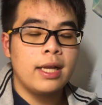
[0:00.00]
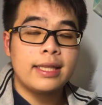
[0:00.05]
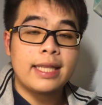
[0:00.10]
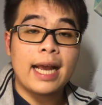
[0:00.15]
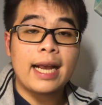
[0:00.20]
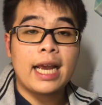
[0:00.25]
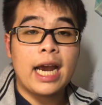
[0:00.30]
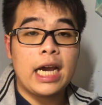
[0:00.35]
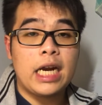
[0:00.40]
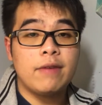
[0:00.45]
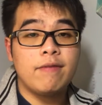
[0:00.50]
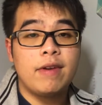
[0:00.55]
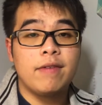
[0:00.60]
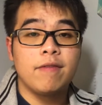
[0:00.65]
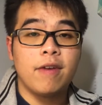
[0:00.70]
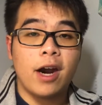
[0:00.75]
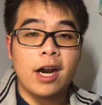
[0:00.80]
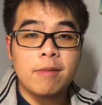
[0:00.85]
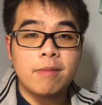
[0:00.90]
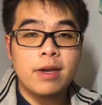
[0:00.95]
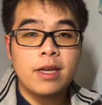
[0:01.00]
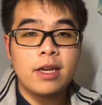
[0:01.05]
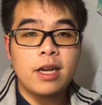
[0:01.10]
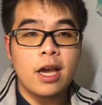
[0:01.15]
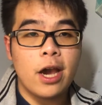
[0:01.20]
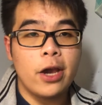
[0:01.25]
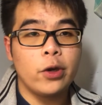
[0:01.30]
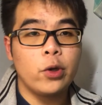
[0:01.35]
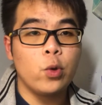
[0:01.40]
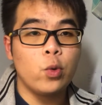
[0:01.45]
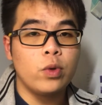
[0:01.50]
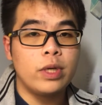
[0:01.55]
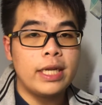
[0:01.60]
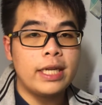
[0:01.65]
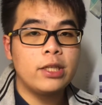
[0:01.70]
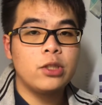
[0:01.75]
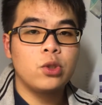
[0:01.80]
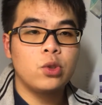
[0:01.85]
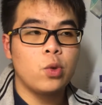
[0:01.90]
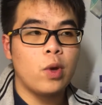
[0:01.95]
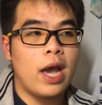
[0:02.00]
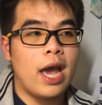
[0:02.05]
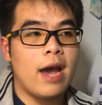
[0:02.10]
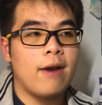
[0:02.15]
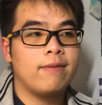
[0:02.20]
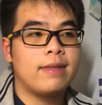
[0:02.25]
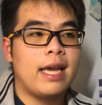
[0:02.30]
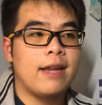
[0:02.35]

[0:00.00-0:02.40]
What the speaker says: that kind of environment and who needs to have